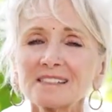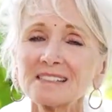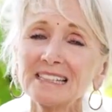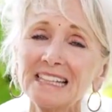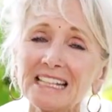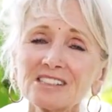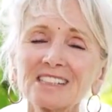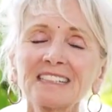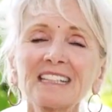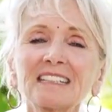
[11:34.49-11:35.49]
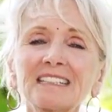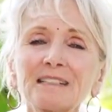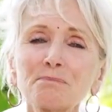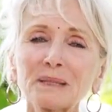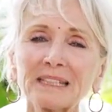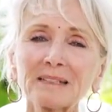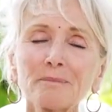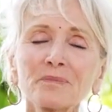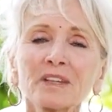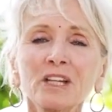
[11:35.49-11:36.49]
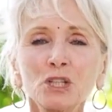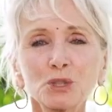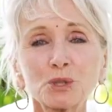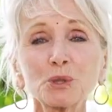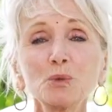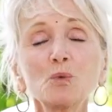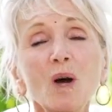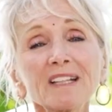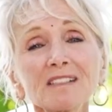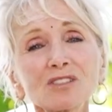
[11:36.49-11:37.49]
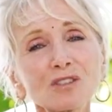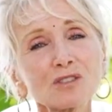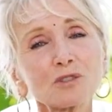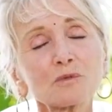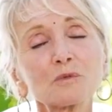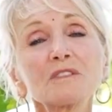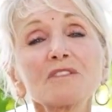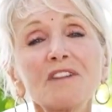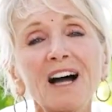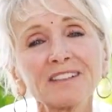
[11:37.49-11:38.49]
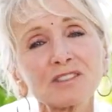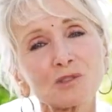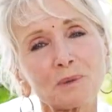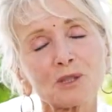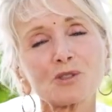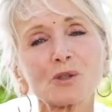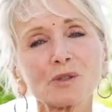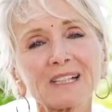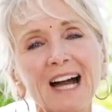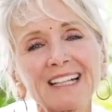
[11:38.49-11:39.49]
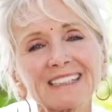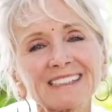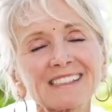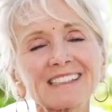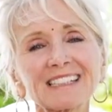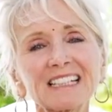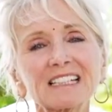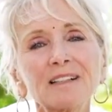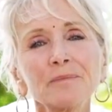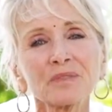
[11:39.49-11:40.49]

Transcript: listening deeply to what is this divine spiritual guidance here,